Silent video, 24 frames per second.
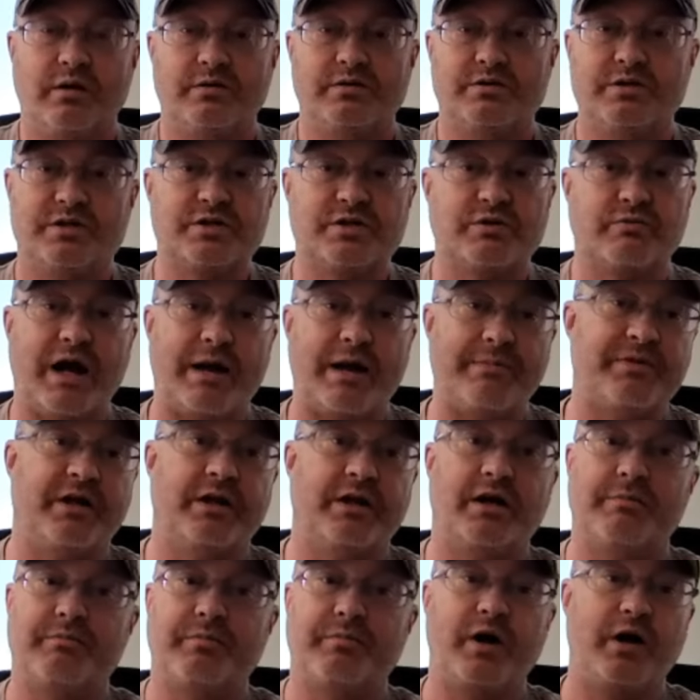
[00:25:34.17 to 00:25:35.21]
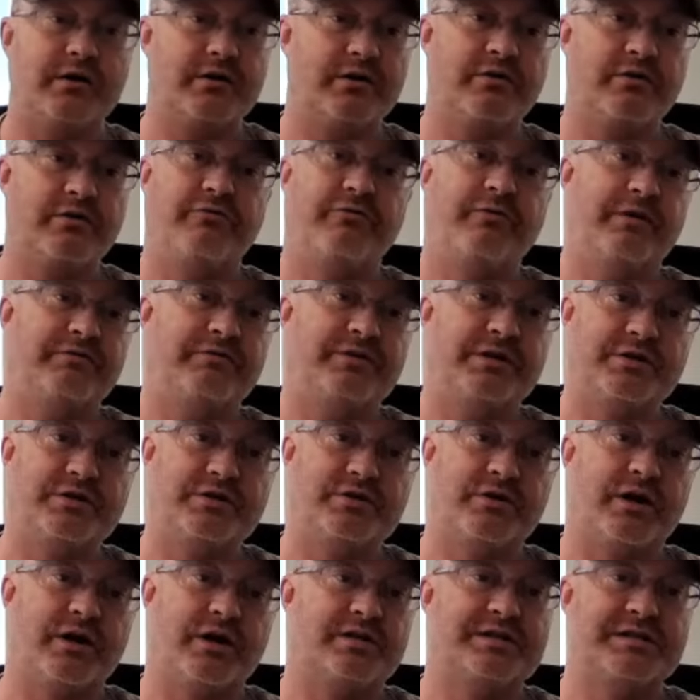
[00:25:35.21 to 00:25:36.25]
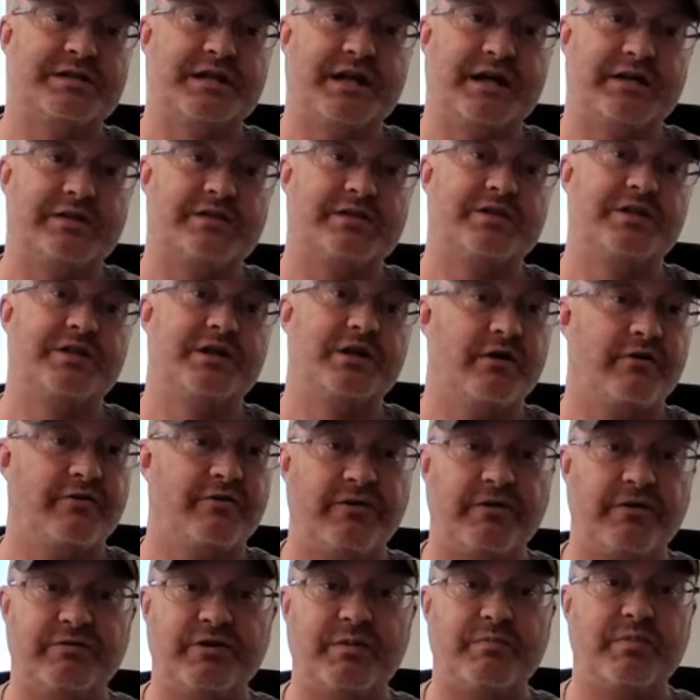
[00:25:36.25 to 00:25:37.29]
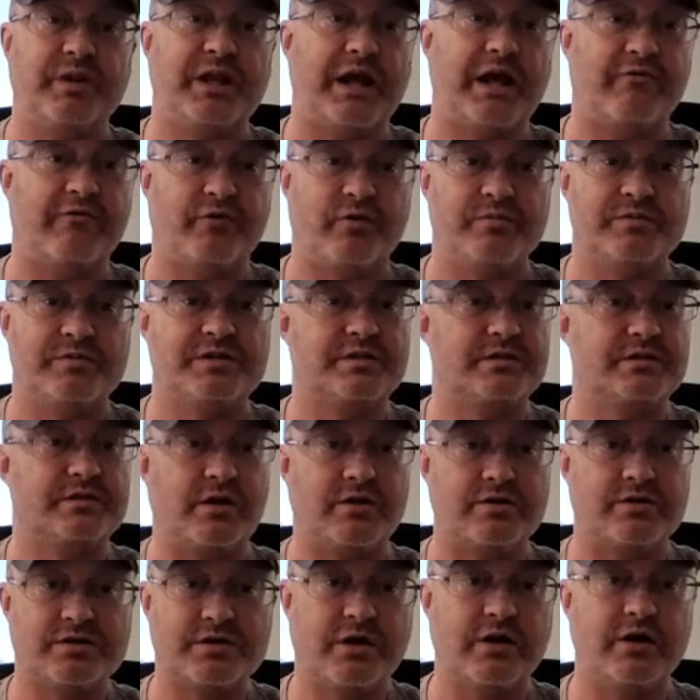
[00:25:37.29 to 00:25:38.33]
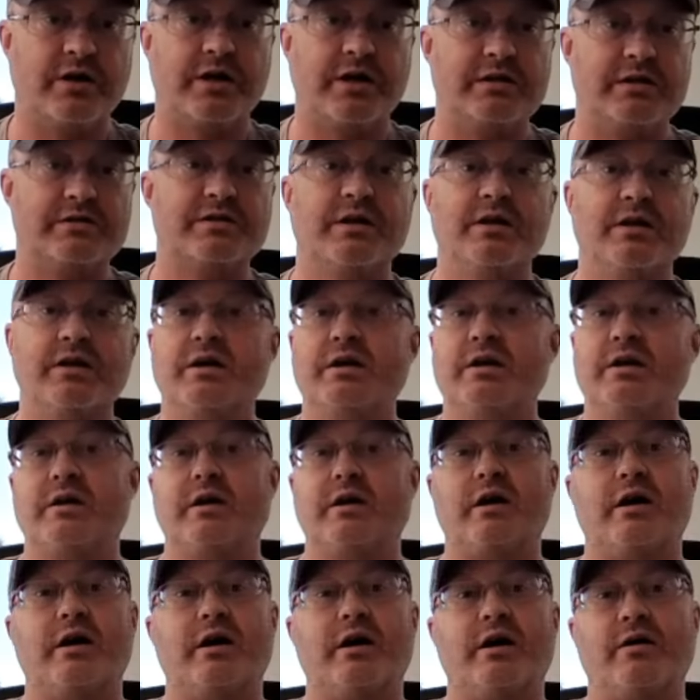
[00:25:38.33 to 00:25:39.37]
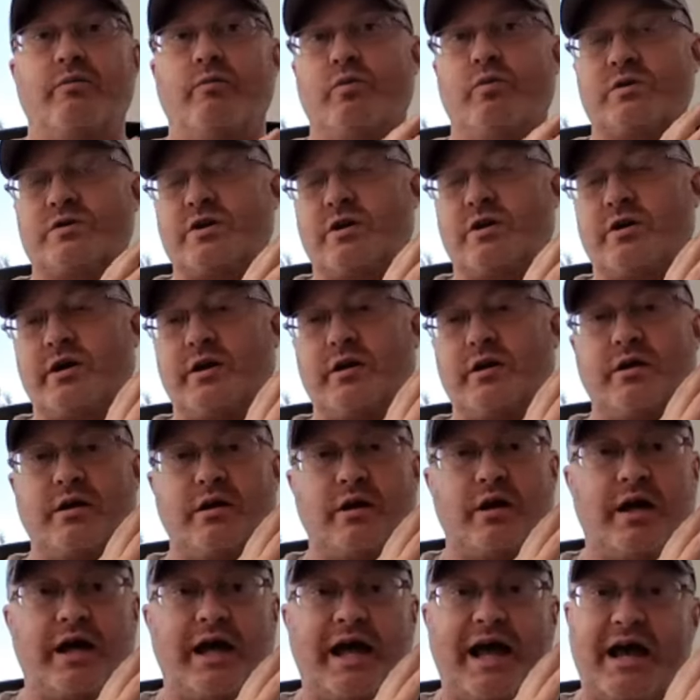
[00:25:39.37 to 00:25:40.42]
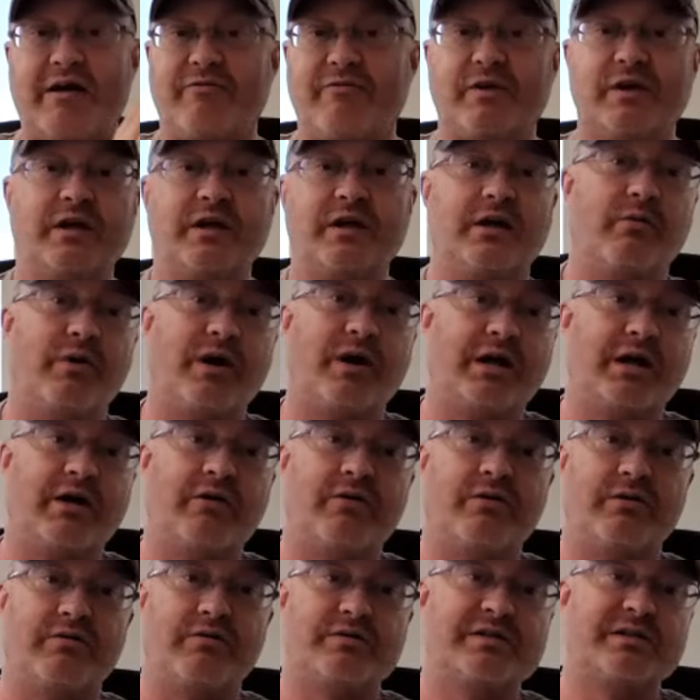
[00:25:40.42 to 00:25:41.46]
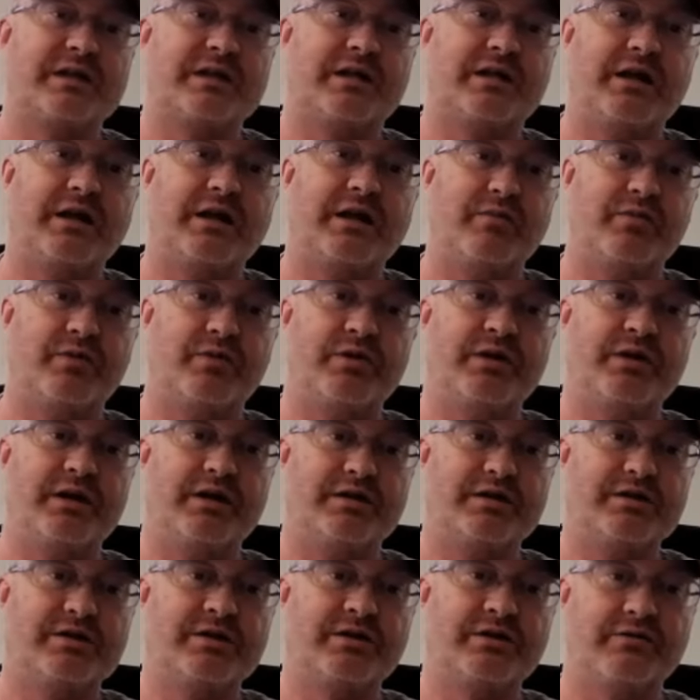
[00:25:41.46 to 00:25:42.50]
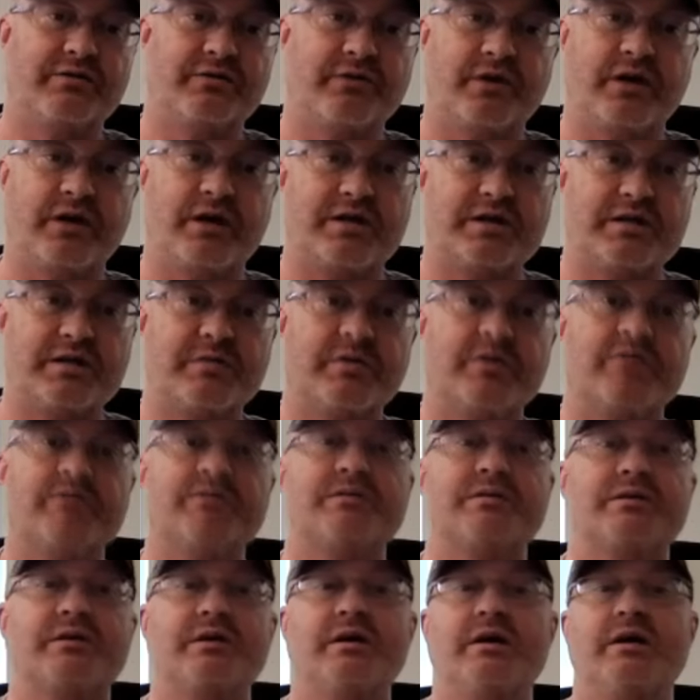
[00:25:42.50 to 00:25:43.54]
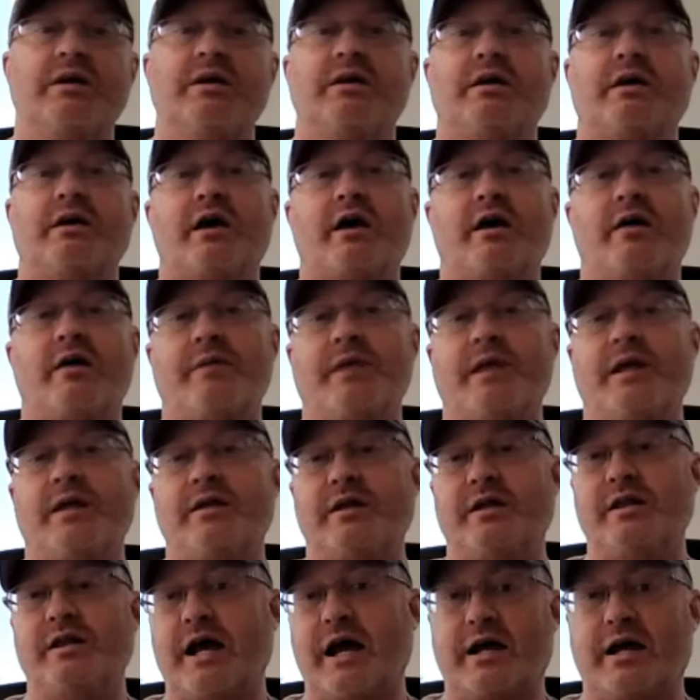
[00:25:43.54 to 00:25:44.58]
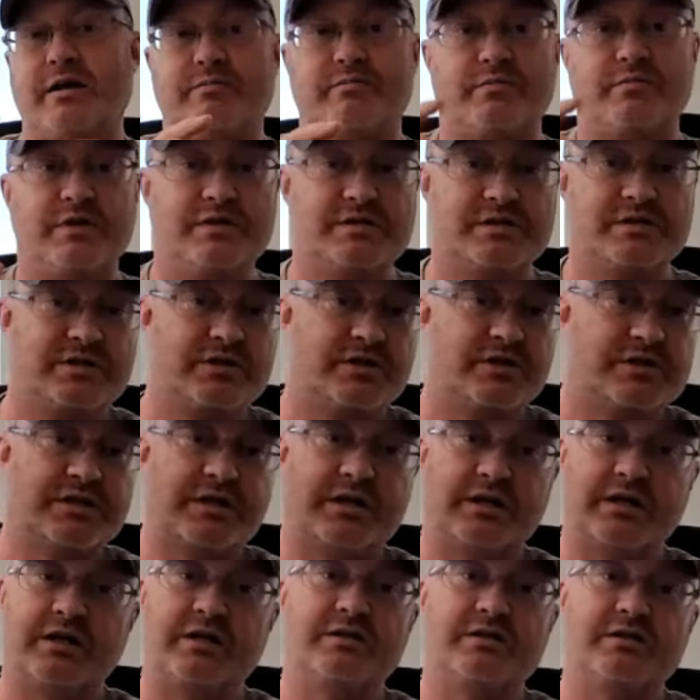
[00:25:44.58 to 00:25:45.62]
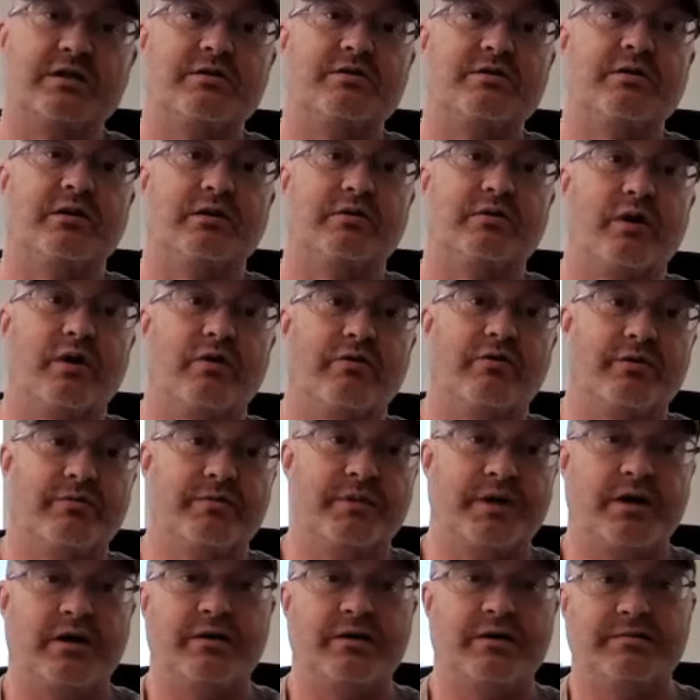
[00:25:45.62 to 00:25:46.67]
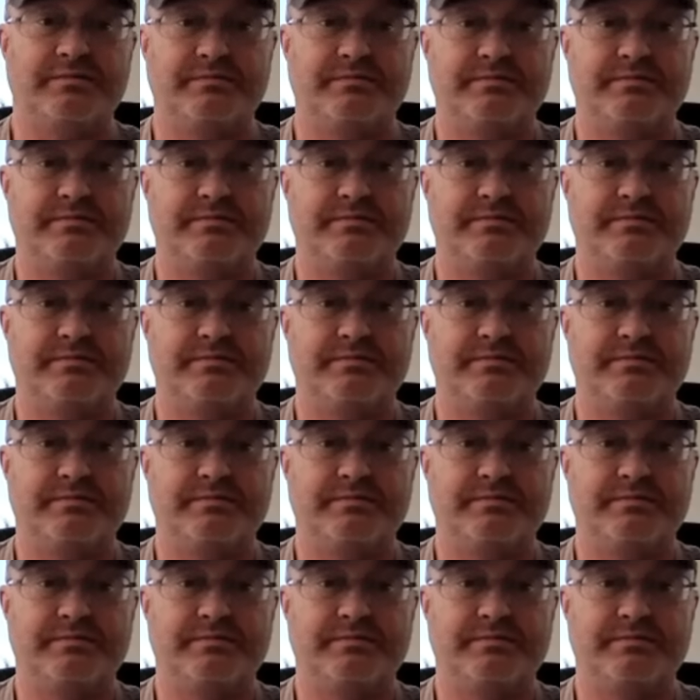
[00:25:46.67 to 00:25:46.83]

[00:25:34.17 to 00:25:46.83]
Just to wrap that up, one hundred fifty trucks next year, fifty platforms is our target. Uh, we're targeting half a gigawatt hour of cell output next year for customers. Mm-hmm. Um, and then that is just going to continue to grow from there.